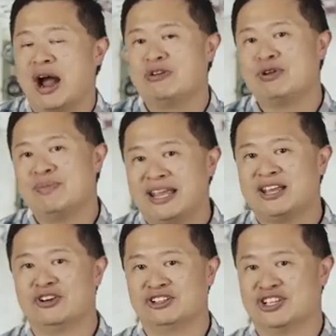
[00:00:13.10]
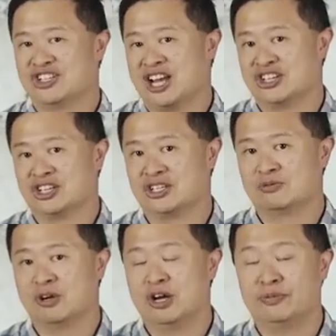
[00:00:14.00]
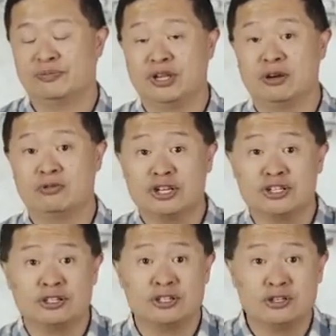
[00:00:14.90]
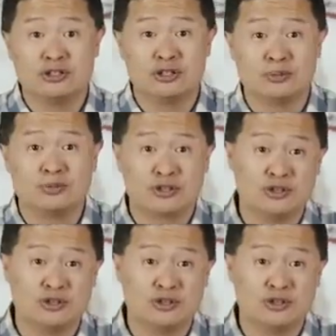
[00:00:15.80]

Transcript: why are we making all these changes? Well, the original YouTube